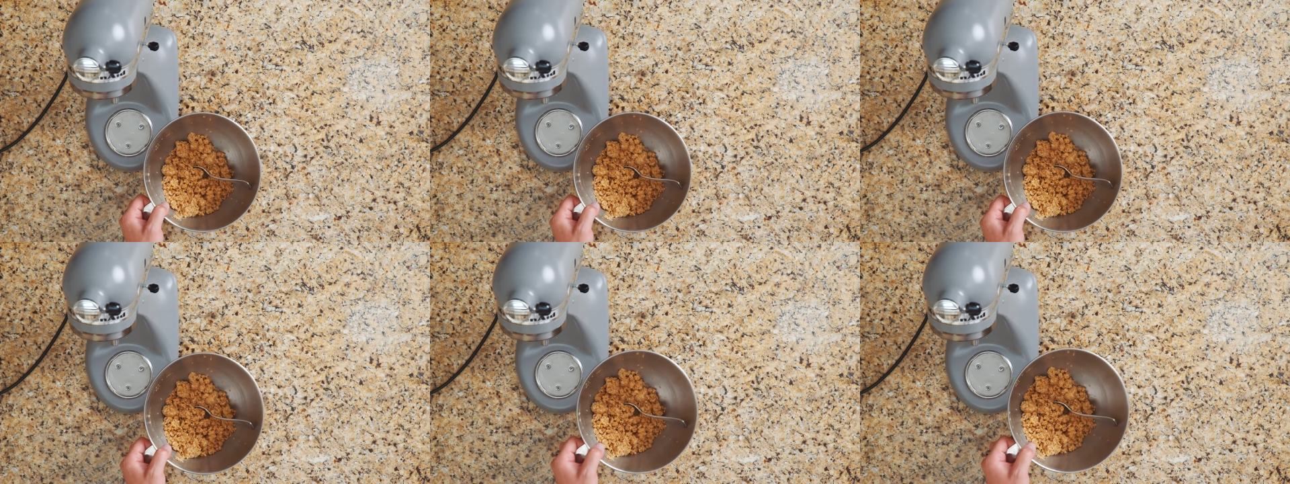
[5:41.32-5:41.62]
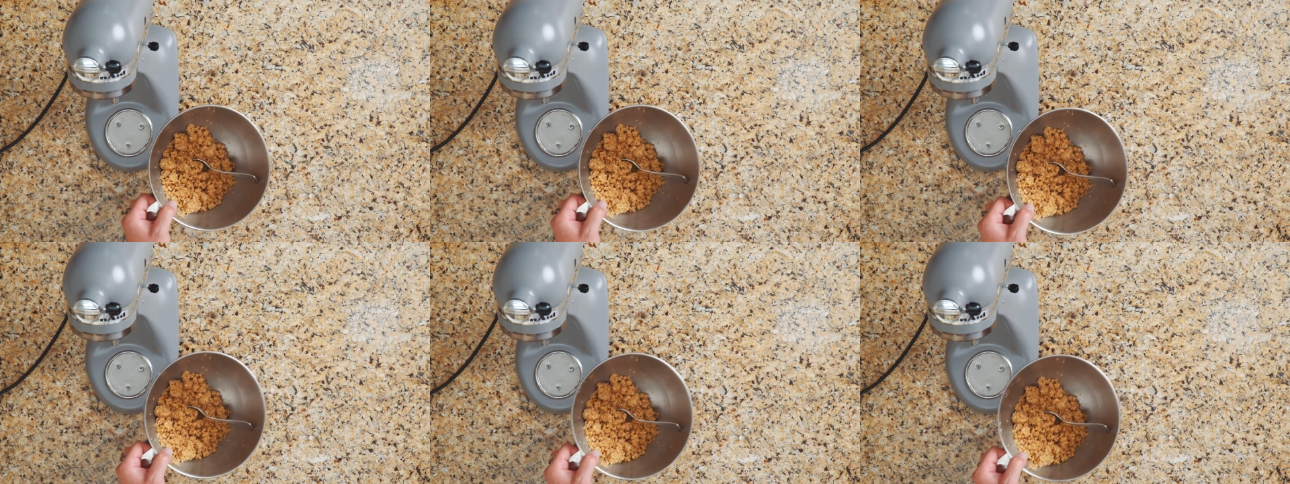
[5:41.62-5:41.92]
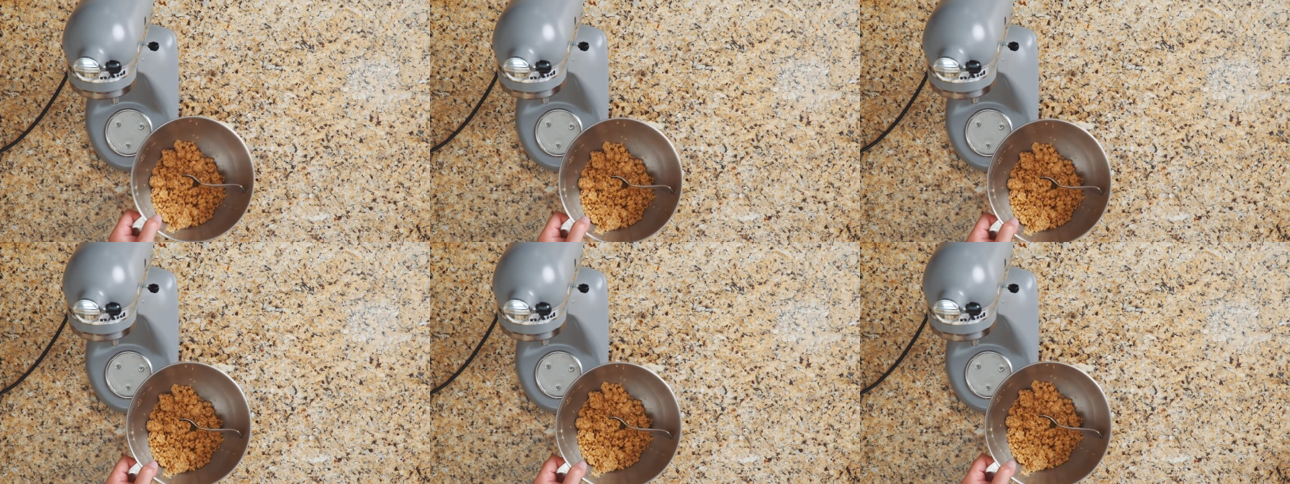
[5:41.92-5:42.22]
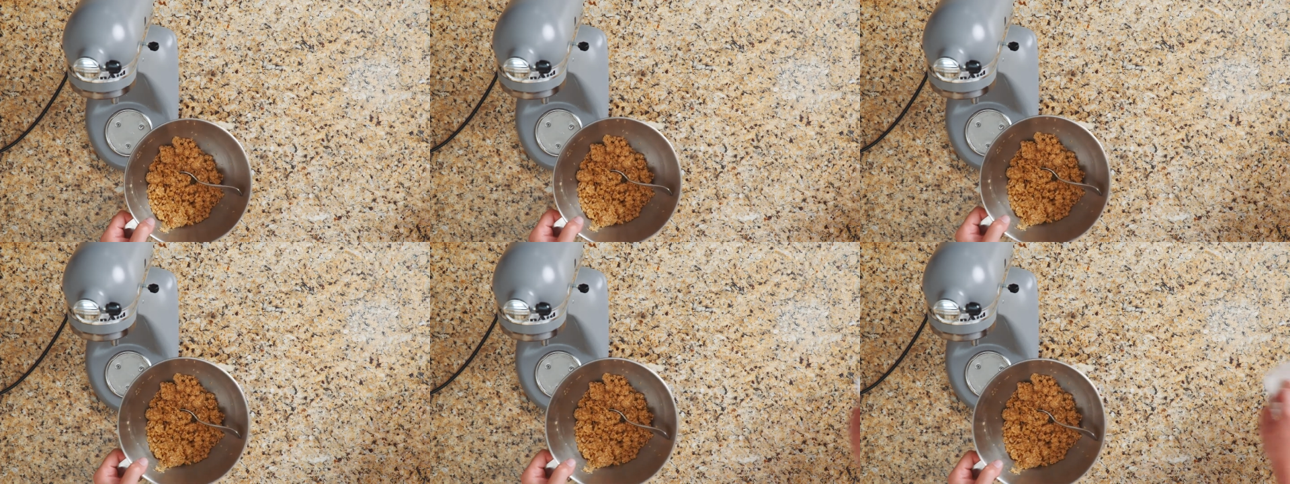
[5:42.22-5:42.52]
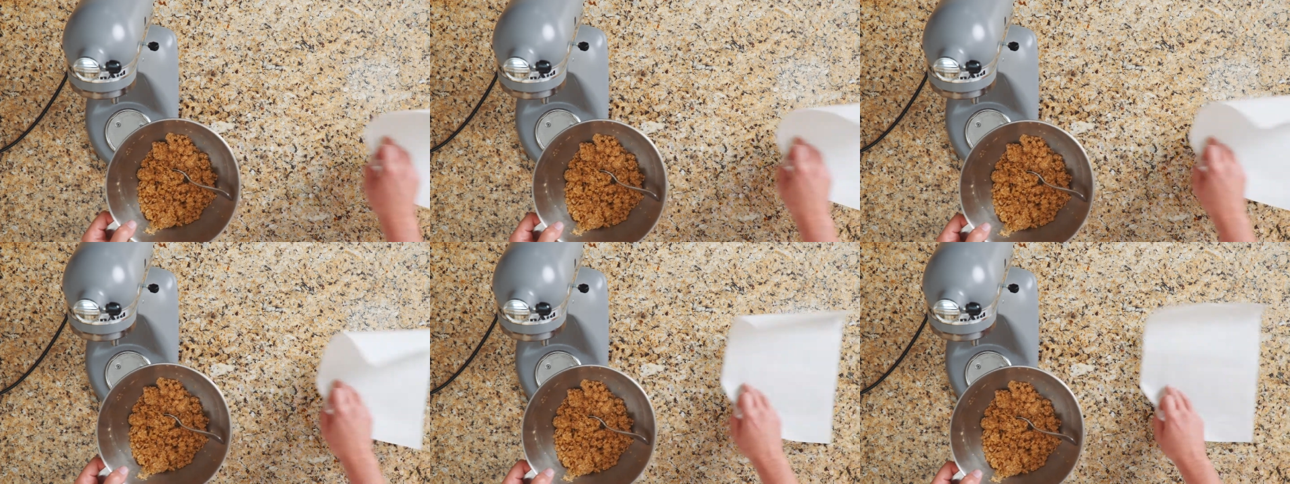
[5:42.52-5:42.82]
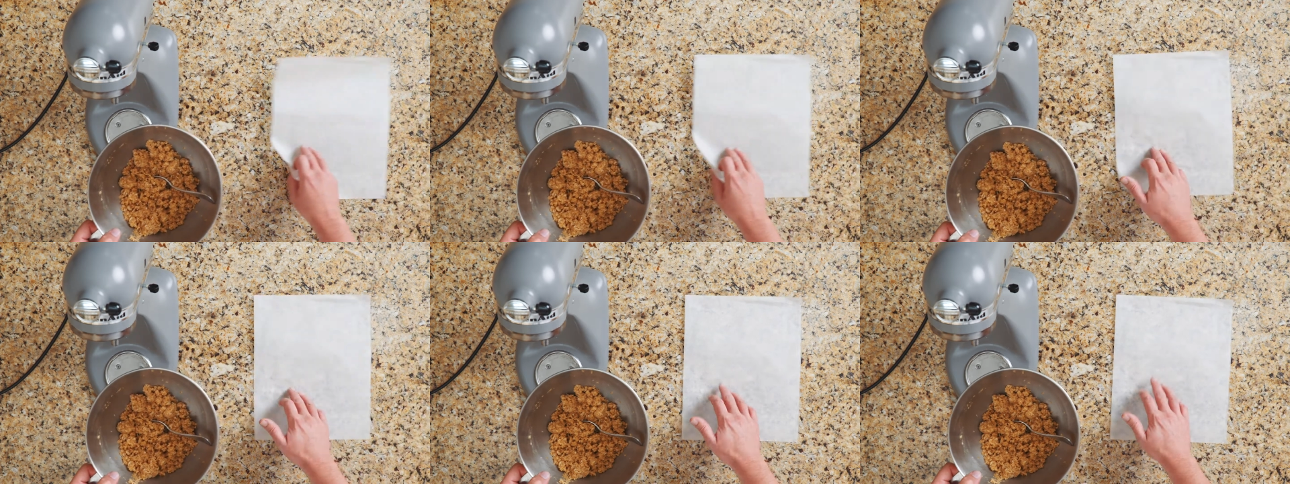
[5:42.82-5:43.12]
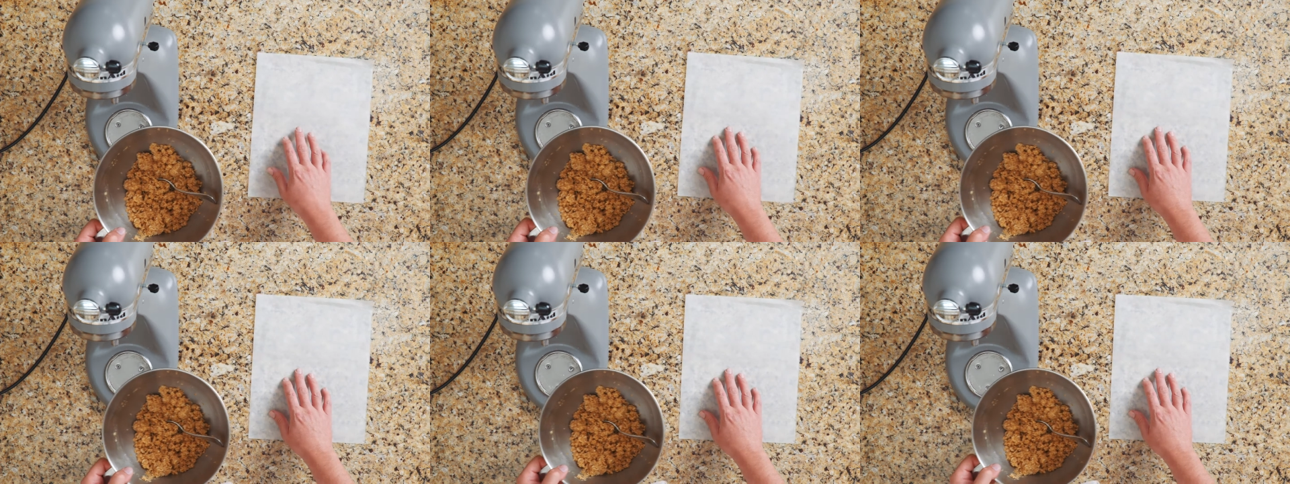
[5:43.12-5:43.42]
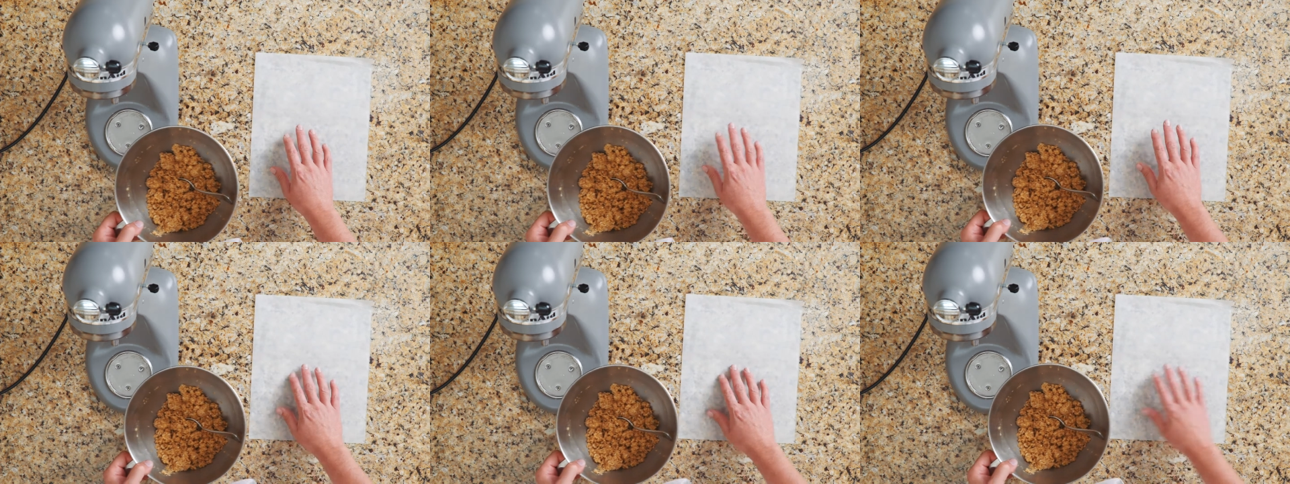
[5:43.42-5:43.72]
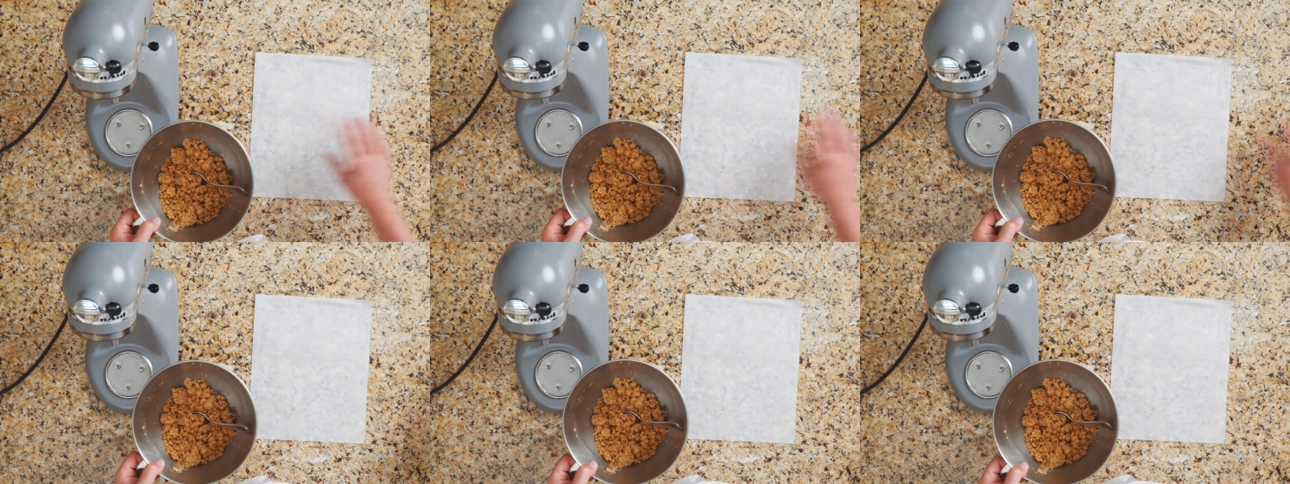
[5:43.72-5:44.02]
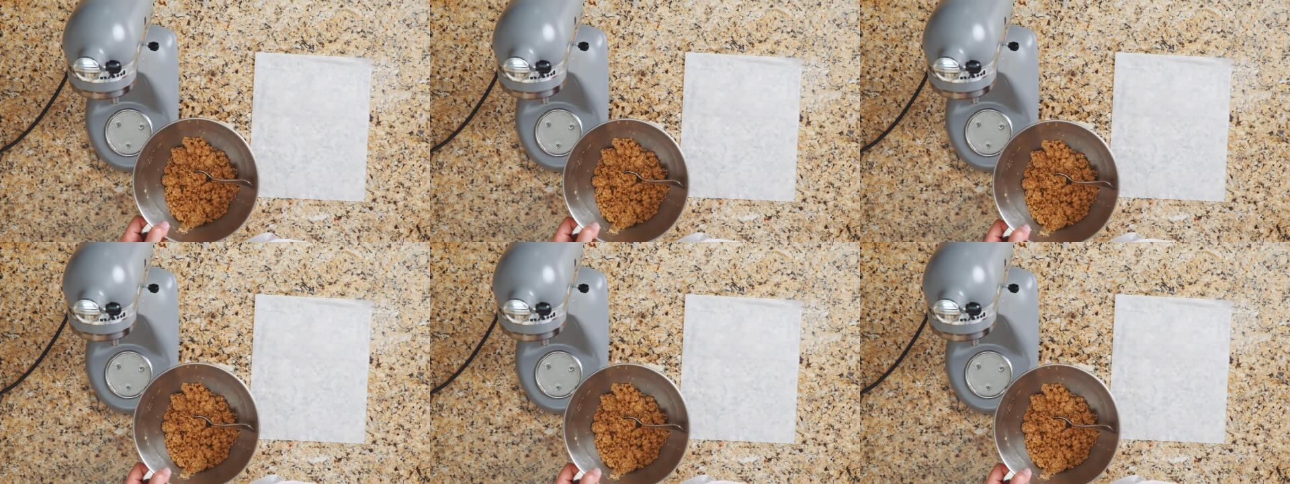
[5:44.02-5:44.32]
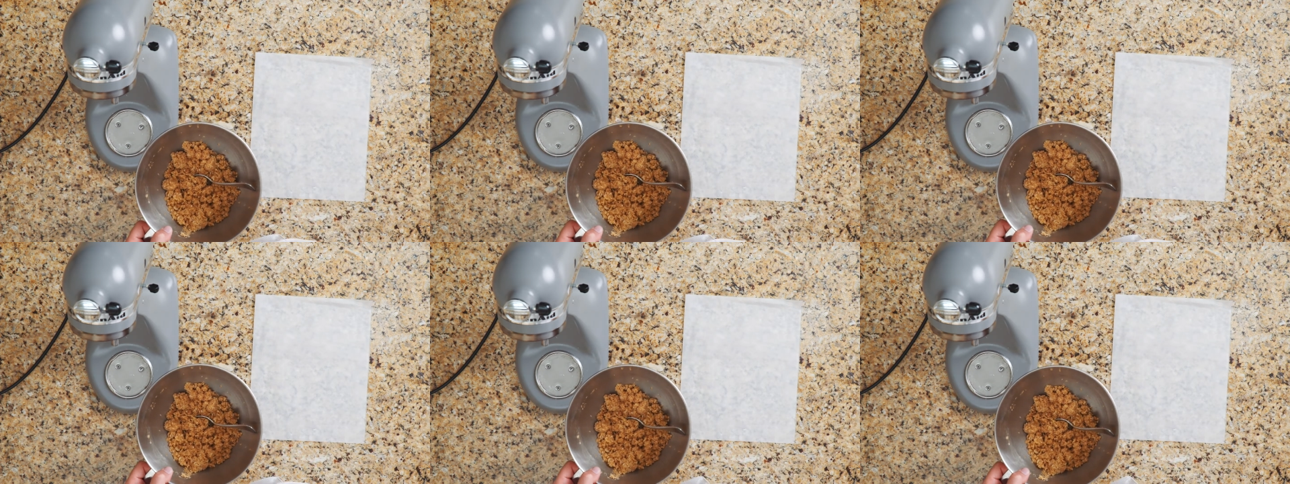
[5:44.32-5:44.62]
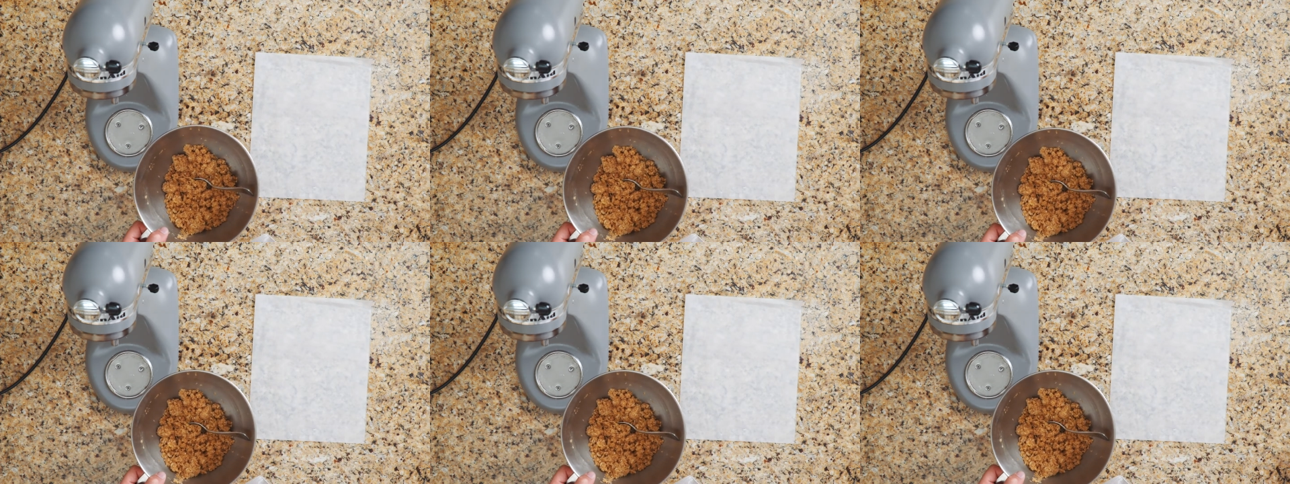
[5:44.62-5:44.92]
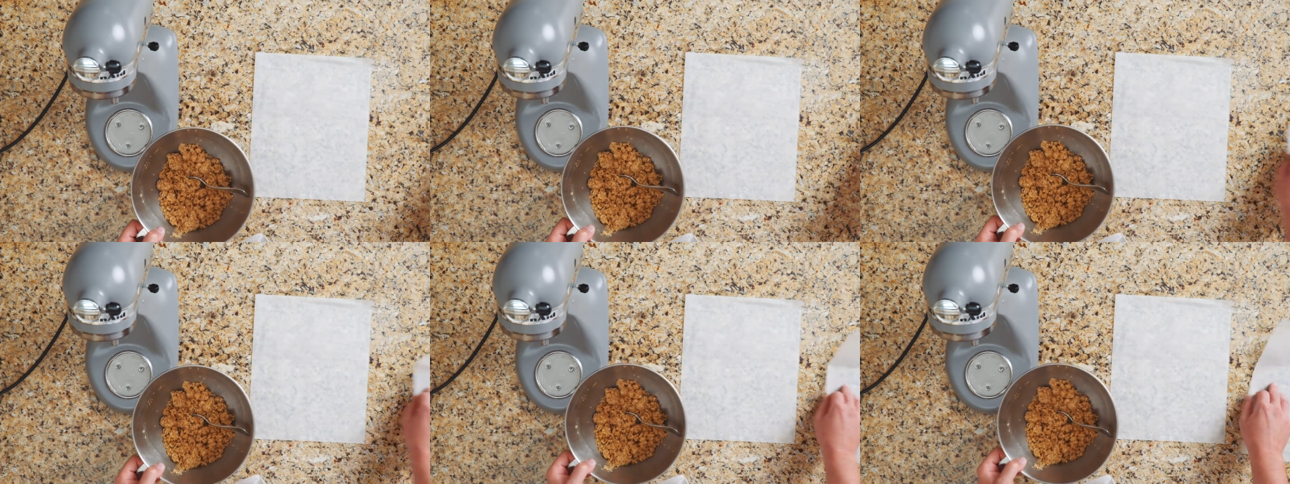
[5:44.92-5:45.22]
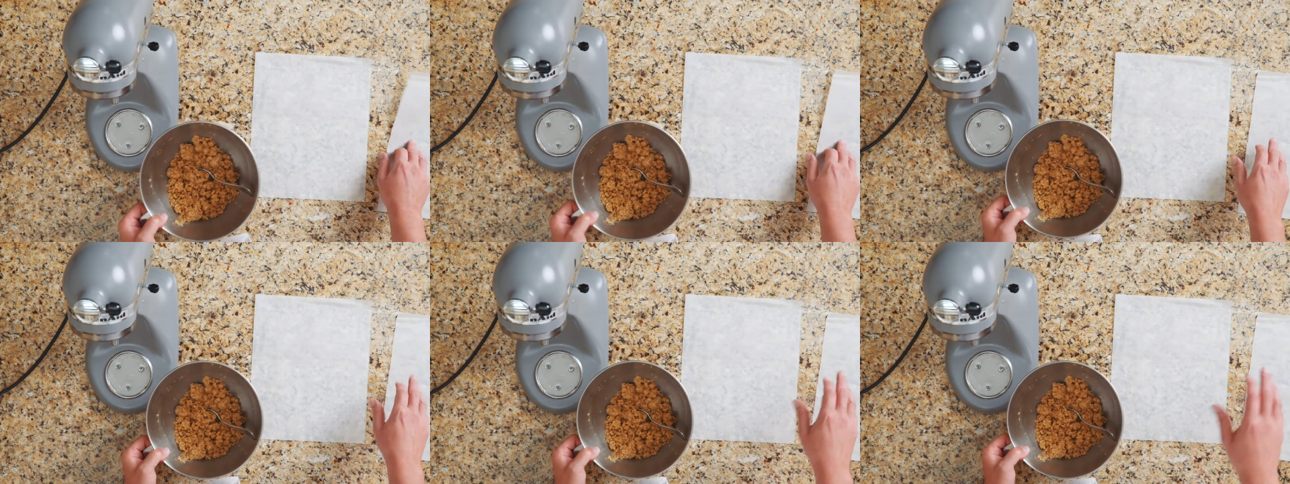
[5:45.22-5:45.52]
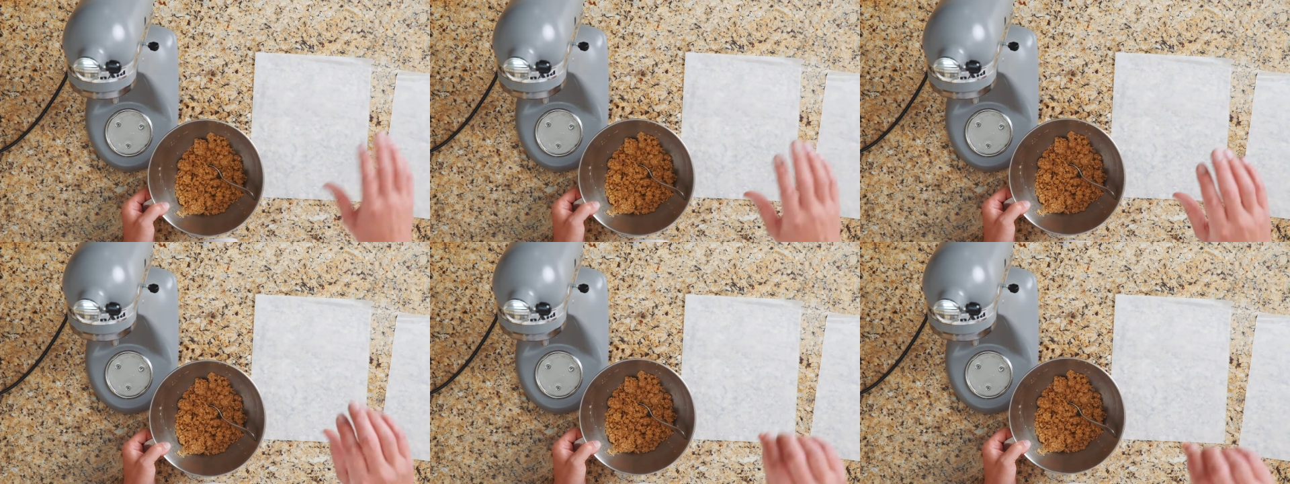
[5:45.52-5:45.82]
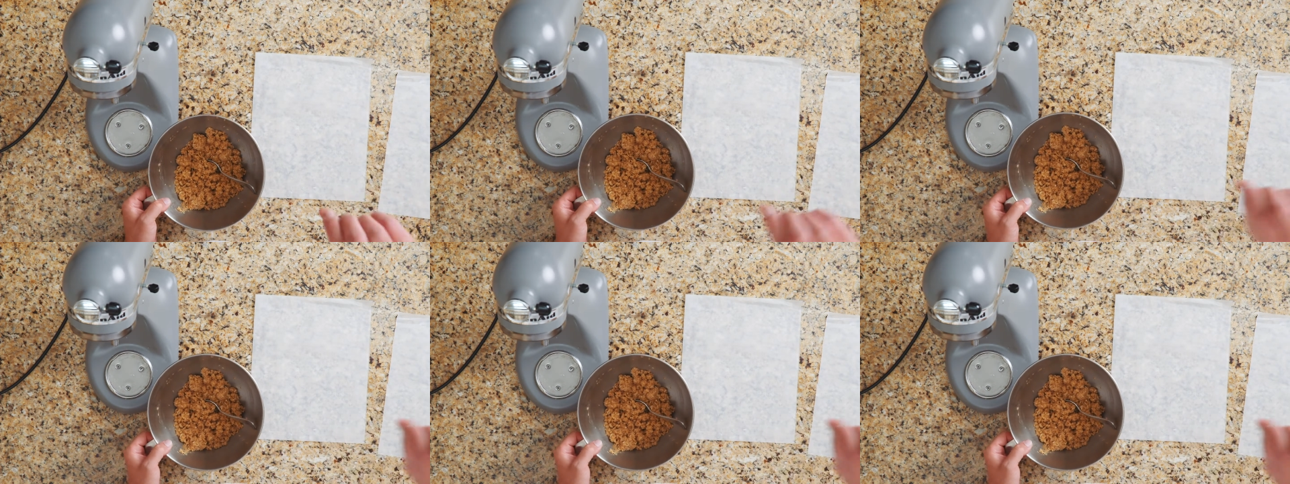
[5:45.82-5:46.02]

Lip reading: [unreadable: no face in view]